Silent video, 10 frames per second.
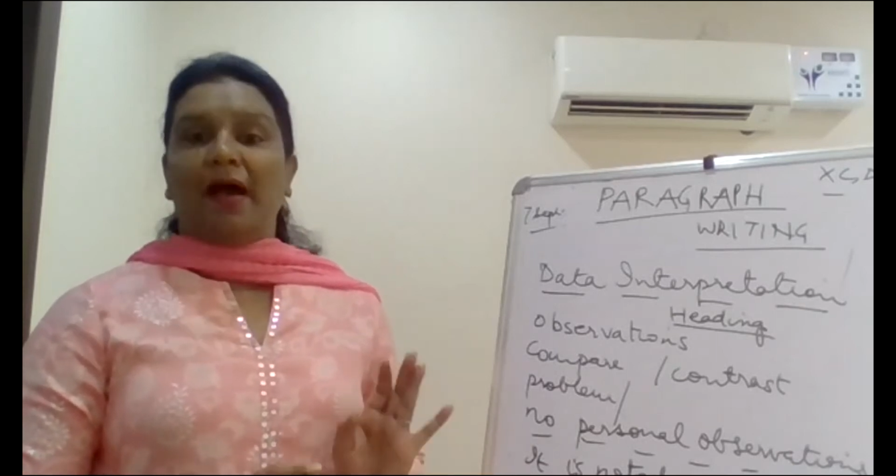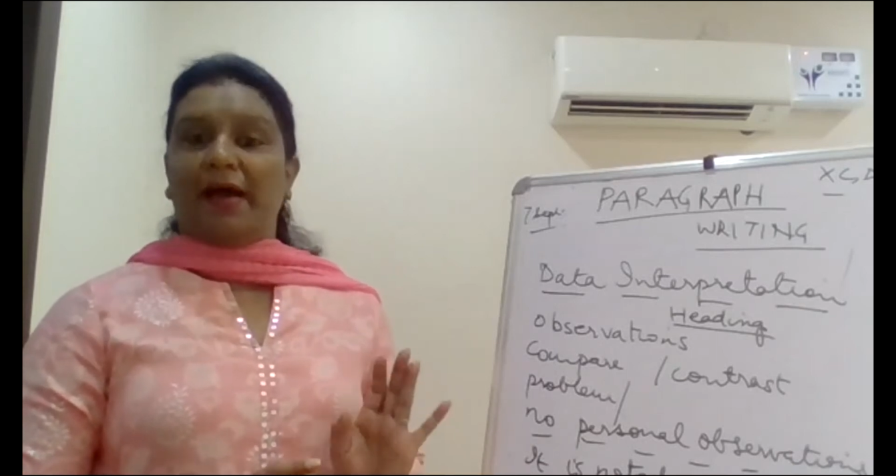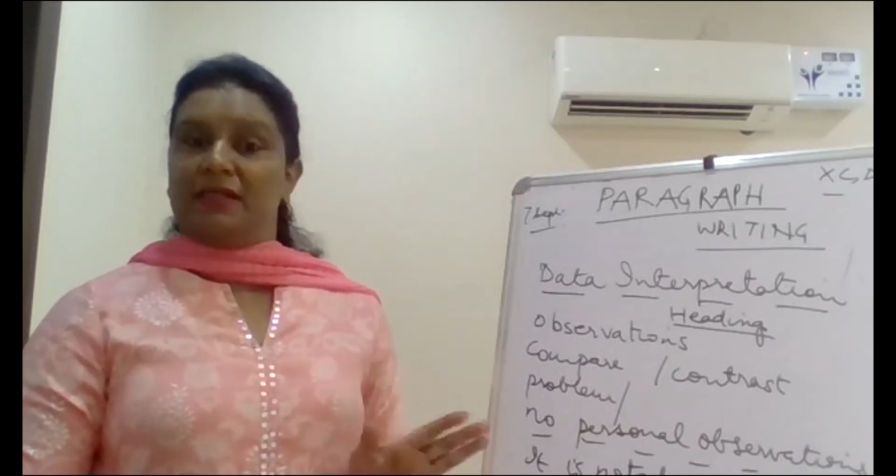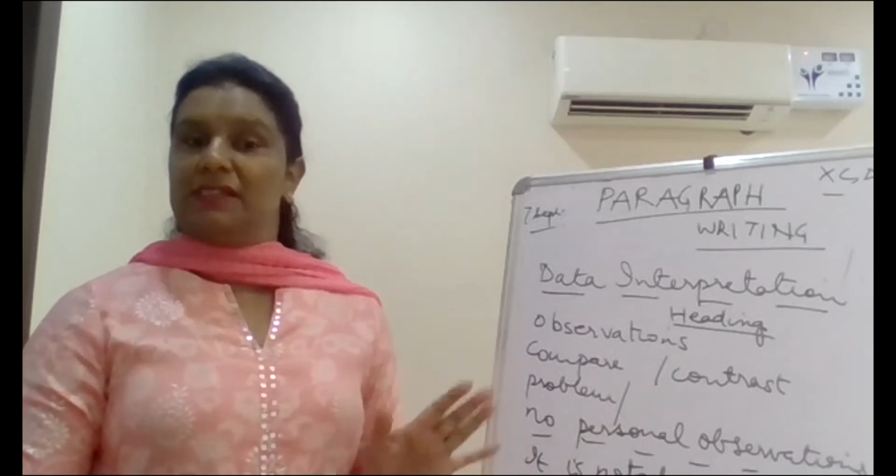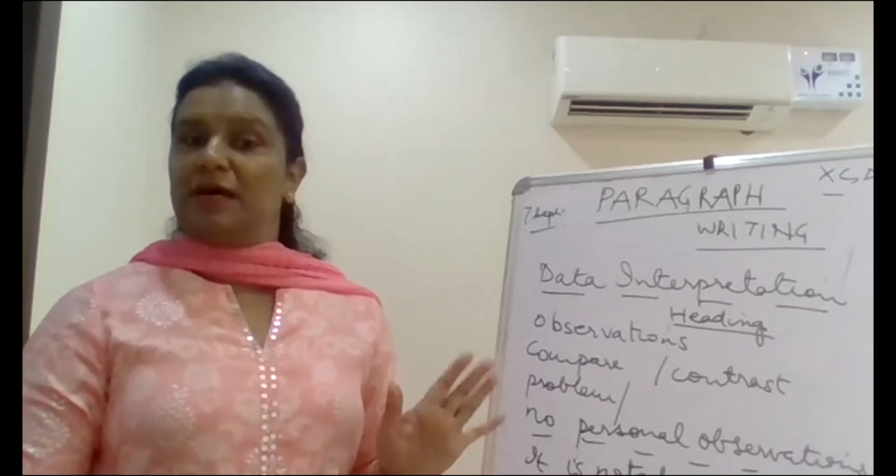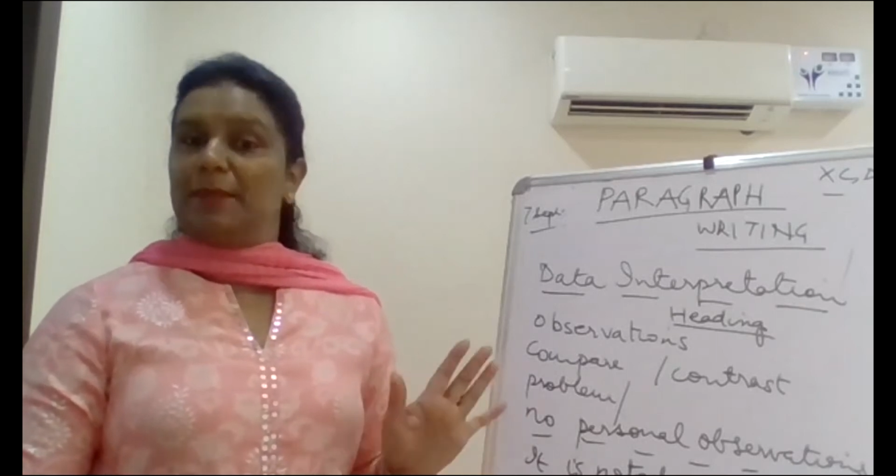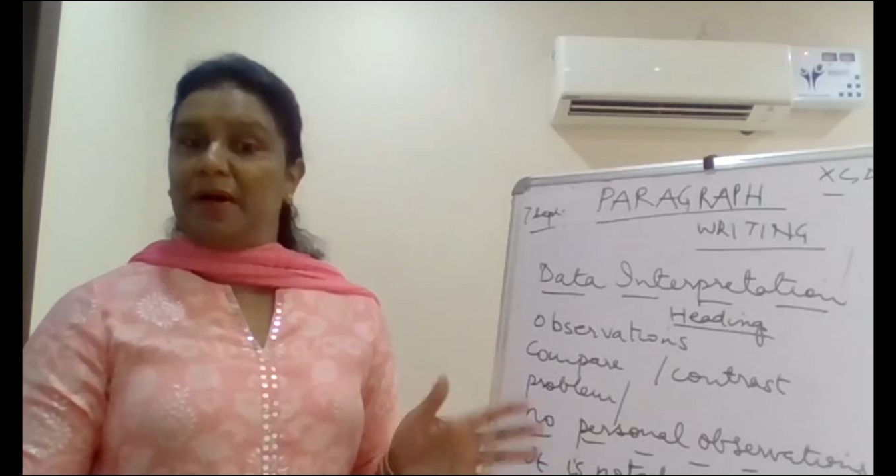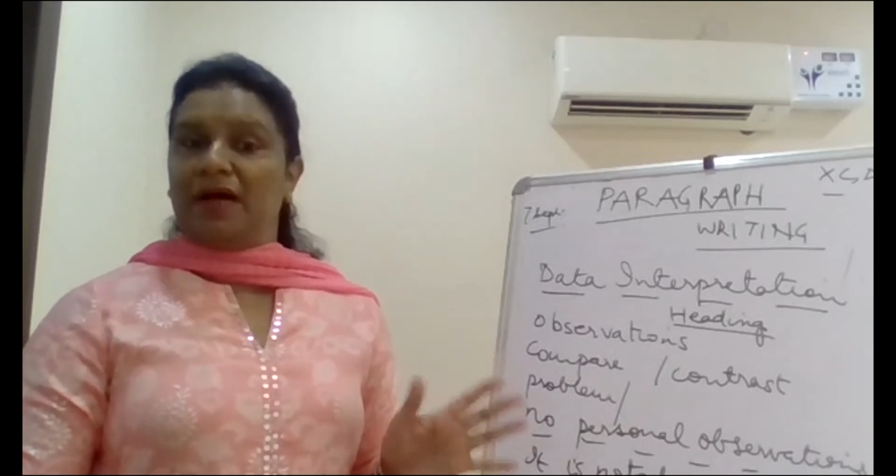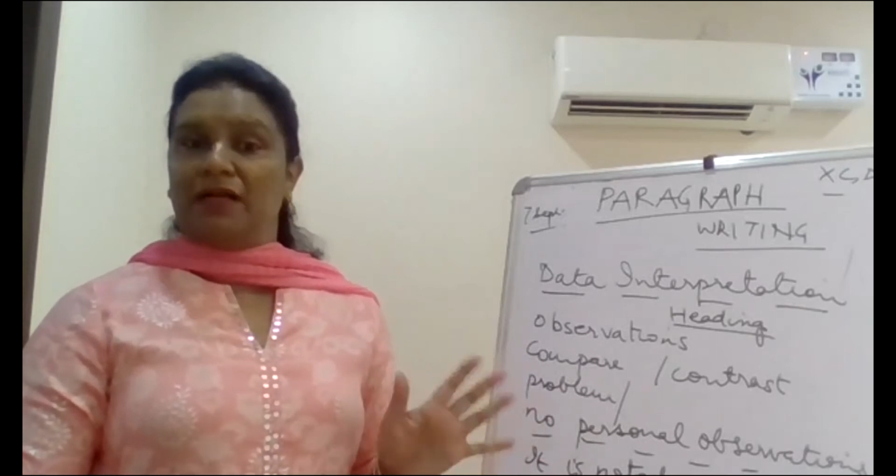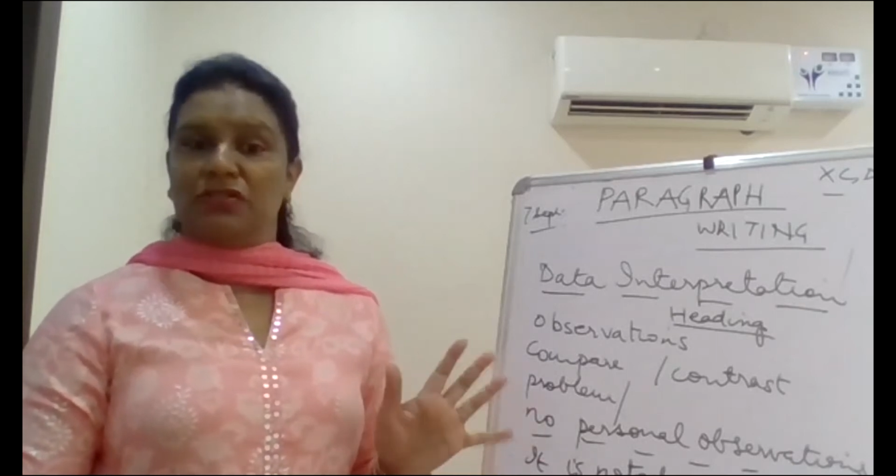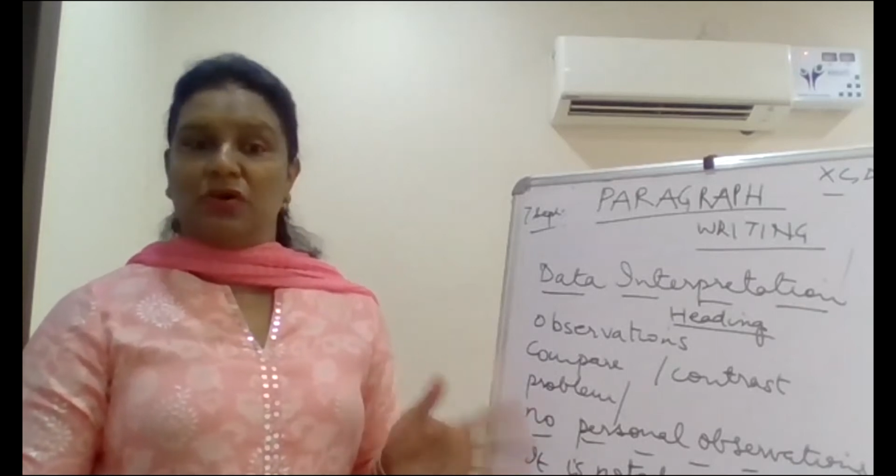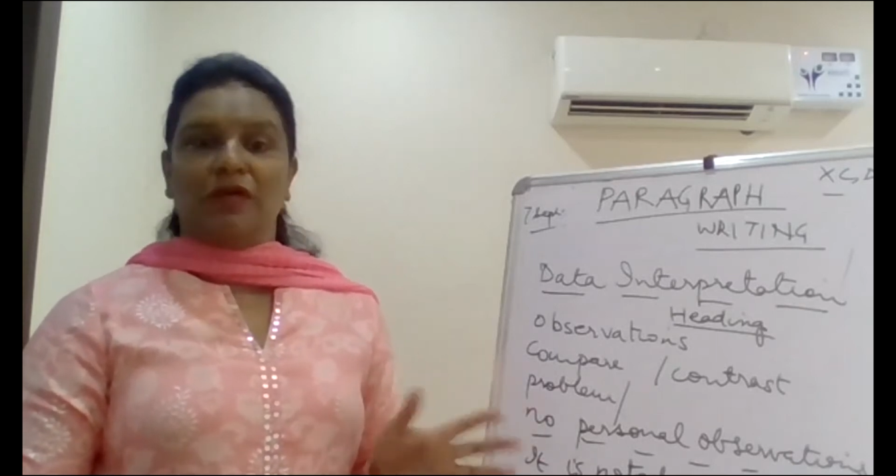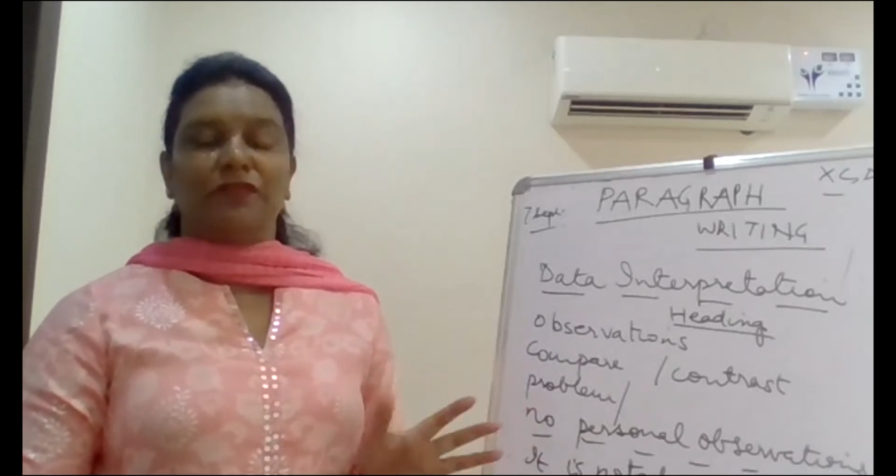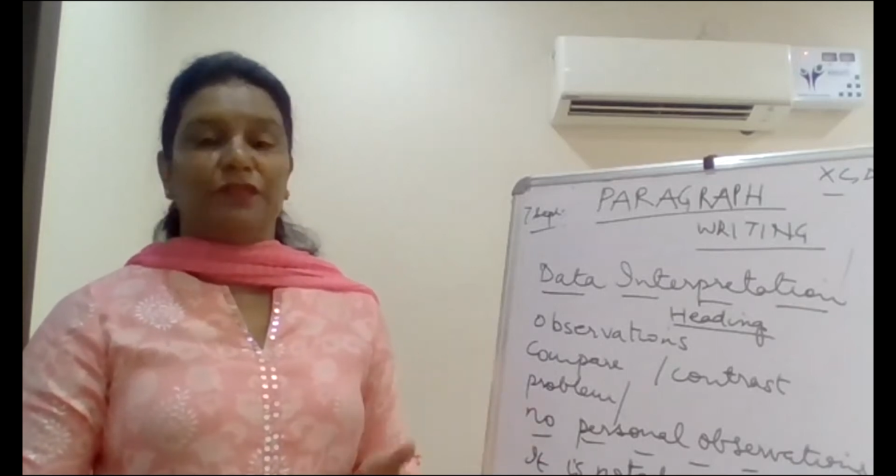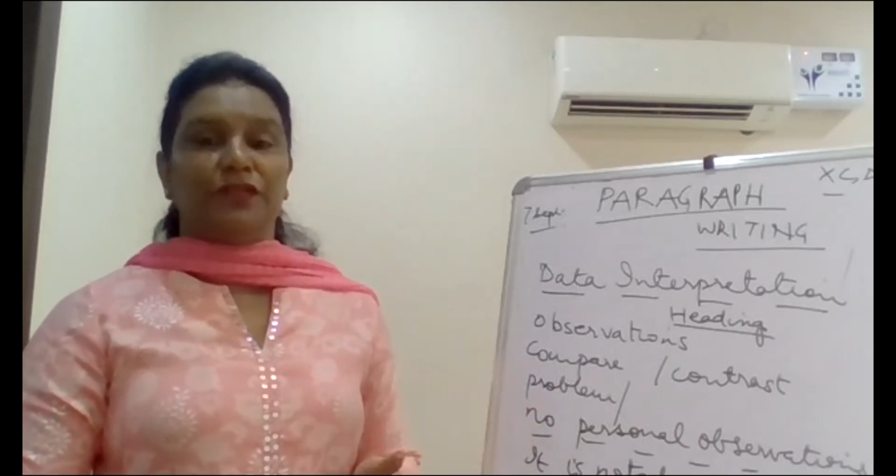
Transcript: as a part of